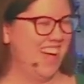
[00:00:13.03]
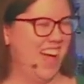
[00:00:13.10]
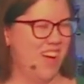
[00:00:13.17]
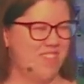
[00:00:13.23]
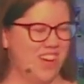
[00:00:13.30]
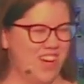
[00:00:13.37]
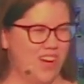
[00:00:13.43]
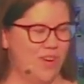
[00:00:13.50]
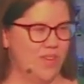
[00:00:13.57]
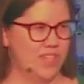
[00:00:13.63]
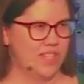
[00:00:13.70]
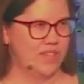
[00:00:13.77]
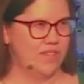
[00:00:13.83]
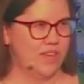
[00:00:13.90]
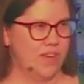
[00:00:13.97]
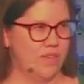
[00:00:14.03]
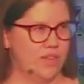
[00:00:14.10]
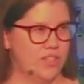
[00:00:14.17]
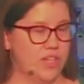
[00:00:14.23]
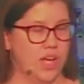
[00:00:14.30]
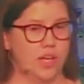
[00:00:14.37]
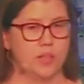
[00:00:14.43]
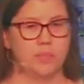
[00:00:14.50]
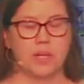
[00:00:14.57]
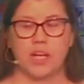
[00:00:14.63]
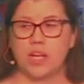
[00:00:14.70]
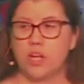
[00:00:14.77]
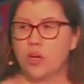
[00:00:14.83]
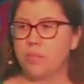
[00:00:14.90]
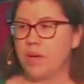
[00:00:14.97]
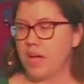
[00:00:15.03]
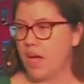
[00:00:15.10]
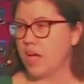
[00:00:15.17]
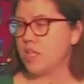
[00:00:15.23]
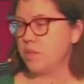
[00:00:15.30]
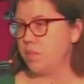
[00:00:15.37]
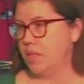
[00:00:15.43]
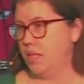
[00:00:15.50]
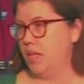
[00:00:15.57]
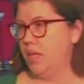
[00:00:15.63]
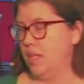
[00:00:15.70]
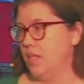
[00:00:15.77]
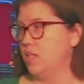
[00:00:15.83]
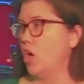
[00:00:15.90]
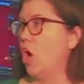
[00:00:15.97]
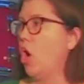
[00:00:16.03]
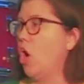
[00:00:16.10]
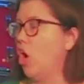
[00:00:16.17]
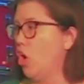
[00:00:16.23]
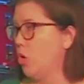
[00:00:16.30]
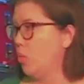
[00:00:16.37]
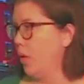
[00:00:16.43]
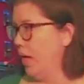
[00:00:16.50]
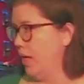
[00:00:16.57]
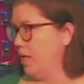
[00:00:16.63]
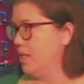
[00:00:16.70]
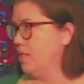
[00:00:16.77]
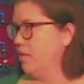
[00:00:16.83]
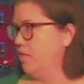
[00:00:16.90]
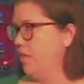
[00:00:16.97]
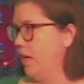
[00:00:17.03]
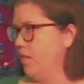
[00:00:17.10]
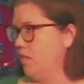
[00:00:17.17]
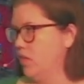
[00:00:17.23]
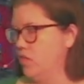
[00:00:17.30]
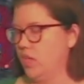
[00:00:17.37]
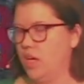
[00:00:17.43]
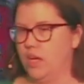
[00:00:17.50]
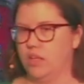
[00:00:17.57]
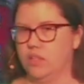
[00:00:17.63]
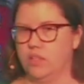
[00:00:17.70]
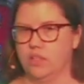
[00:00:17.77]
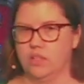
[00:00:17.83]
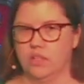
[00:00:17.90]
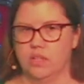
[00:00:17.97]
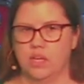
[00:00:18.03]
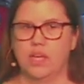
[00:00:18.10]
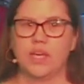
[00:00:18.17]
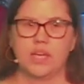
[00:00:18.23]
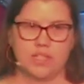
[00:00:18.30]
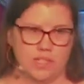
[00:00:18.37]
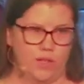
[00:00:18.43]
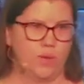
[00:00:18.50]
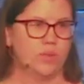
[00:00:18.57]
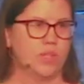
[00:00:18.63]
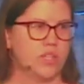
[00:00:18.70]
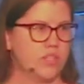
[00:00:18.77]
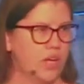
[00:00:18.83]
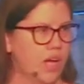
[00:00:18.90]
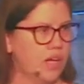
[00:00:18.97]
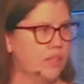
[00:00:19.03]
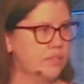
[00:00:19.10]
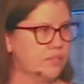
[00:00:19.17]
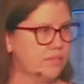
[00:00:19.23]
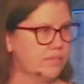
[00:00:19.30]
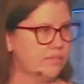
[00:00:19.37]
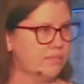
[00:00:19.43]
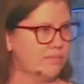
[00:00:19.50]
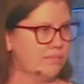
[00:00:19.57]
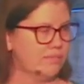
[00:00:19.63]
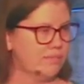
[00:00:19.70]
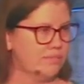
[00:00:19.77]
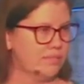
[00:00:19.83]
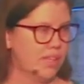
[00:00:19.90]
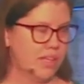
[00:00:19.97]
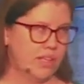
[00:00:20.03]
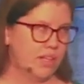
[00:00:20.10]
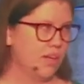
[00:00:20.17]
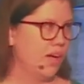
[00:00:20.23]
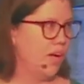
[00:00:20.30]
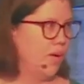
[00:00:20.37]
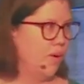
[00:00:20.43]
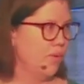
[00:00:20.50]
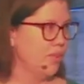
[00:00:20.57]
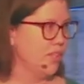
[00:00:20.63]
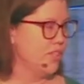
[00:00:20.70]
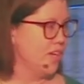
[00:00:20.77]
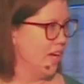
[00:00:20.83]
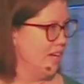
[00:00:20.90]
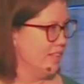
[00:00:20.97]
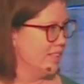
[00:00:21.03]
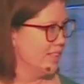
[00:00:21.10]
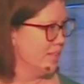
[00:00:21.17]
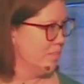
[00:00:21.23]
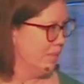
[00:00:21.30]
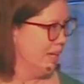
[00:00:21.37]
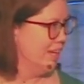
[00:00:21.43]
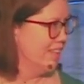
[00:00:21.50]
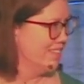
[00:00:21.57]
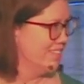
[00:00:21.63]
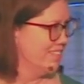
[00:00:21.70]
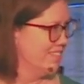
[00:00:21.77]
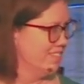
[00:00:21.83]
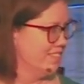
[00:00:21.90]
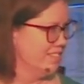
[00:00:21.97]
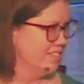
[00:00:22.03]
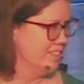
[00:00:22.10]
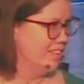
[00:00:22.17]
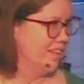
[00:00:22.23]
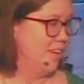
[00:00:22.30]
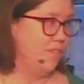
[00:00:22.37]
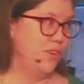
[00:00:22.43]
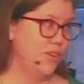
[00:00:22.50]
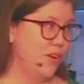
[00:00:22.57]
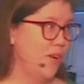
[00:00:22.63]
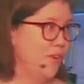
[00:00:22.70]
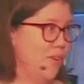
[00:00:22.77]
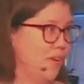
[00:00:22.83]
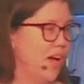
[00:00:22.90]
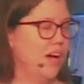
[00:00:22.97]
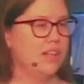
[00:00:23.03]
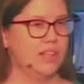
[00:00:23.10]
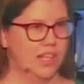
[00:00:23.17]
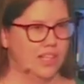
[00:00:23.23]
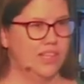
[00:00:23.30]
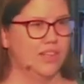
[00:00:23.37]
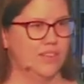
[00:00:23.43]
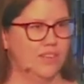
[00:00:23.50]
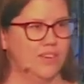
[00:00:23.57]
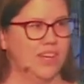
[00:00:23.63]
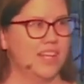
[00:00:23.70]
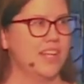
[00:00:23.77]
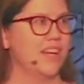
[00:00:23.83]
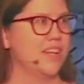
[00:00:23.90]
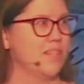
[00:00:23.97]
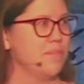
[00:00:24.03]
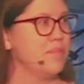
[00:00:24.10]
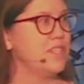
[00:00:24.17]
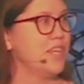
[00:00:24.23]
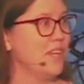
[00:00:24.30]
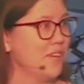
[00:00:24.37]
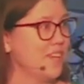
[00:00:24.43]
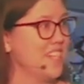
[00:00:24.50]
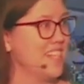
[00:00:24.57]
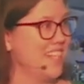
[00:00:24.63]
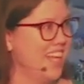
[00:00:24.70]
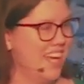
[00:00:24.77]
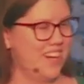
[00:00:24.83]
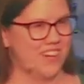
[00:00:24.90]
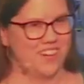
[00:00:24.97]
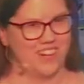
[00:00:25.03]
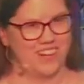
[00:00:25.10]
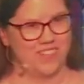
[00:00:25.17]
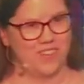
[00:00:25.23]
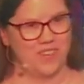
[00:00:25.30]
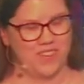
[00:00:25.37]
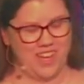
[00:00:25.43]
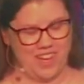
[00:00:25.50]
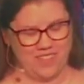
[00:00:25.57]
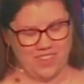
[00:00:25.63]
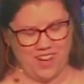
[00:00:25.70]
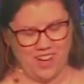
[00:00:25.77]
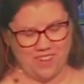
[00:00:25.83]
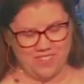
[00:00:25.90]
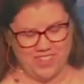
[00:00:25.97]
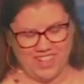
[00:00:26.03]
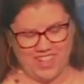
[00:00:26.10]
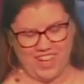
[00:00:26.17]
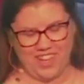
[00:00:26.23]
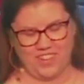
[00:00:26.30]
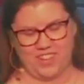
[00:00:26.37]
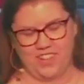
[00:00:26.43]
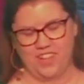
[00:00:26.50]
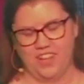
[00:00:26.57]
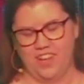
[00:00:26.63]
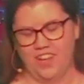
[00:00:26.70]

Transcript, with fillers: I'm not always the favorite child, but I know my husband is always the favorite child. He's an only child. And you know how only childs can be. If you don't, I'll let you in on some secrets later when we have coffee together.